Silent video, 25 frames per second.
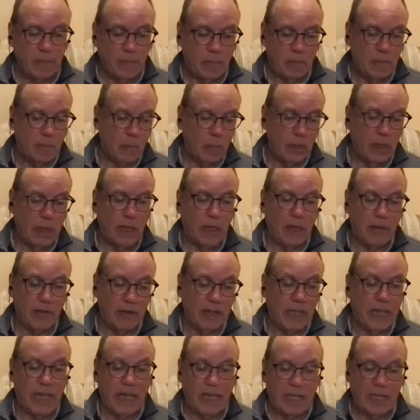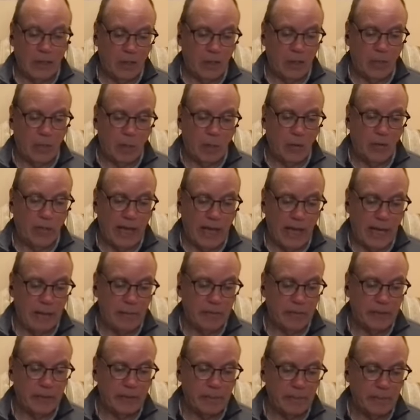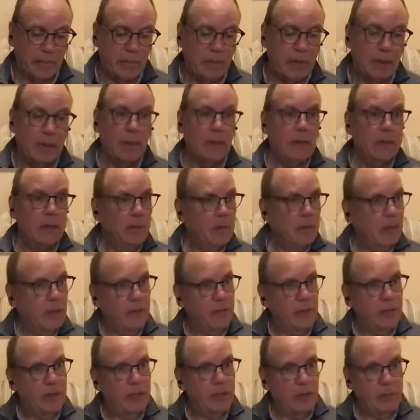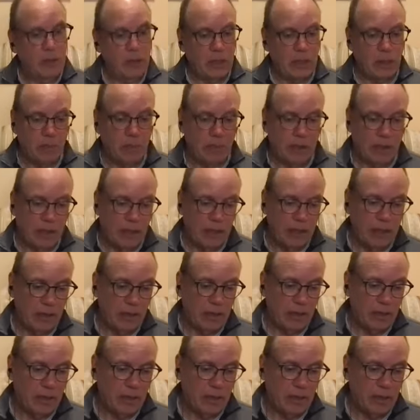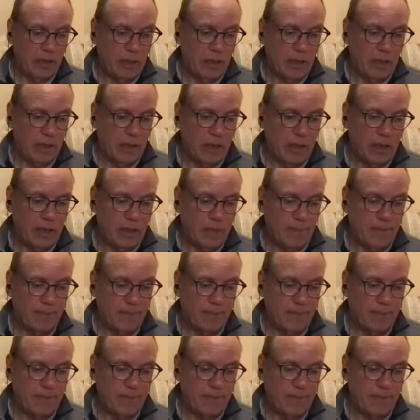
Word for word: when love and hate are both absent, everything becomes clear and undisguised.